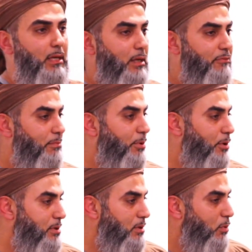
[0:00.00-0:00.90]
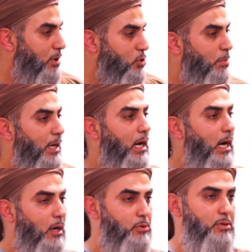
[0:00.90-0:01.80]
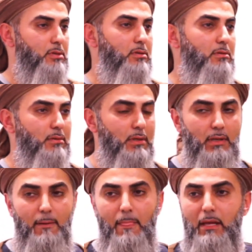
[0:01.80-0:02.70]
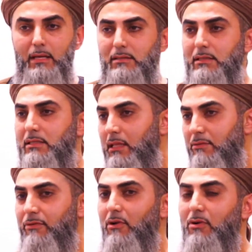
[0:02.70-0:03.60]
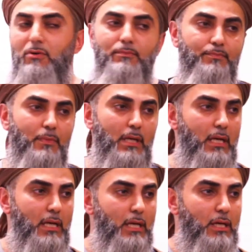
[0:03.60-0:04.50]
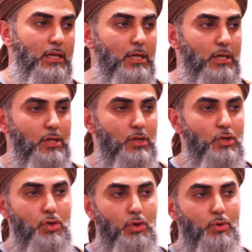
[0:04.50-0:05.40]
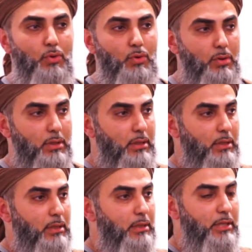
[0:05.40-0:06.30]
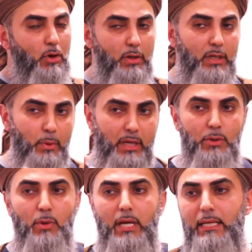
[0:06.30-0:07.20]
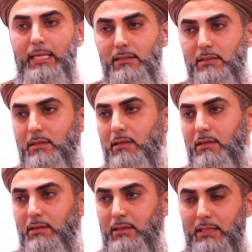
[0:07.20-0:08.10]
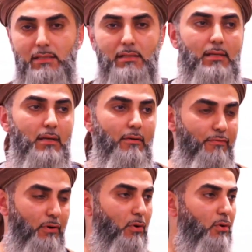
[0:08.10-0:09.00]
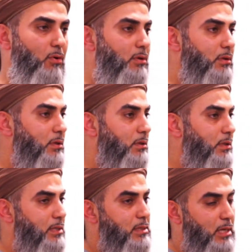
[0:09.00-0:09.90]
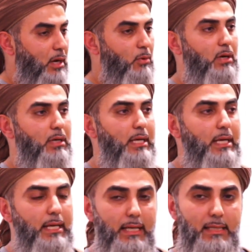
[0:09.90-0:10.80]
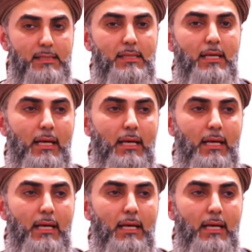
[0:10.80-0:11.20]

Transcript: If a person wants to buy a house, it's the 10th floor. So the only way you can enter this floor, this tower, is